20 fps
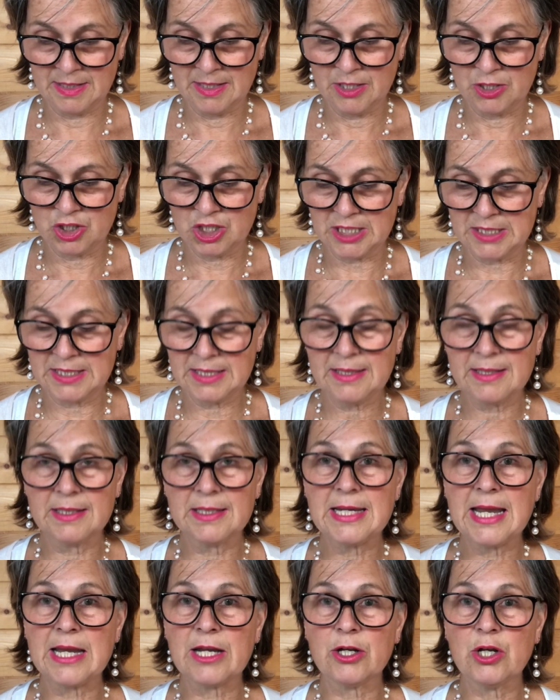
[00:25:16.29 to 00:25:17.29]
she didn't
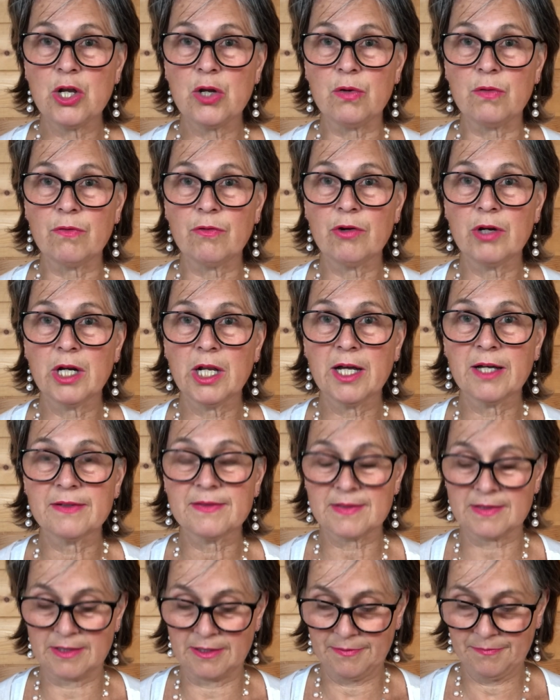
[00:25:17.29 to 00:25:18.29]
take no for an
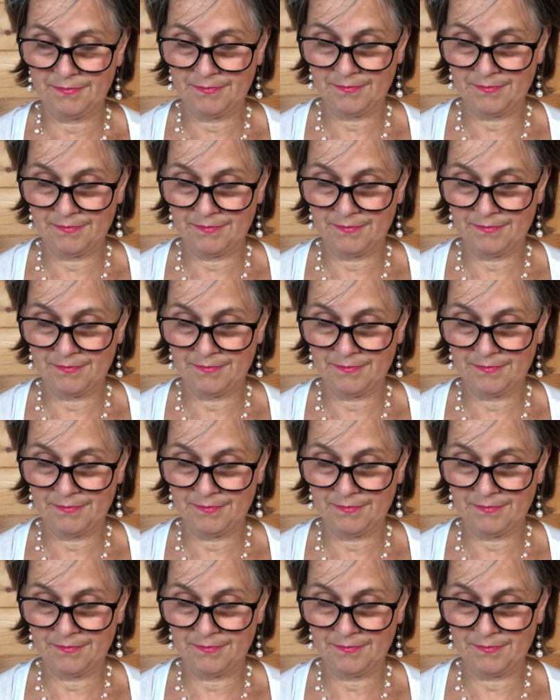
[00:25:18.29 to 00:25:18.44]
answer.